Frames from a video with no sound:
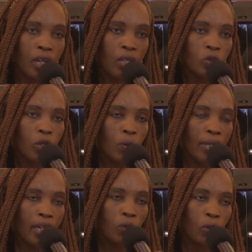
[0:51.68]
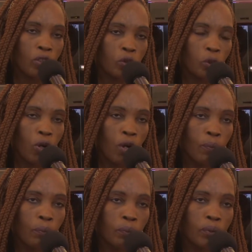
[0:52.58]
So when I got
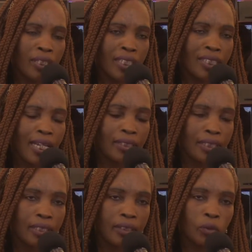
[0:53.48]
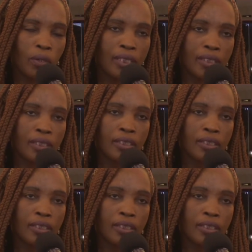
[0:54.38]
home yesterday, it was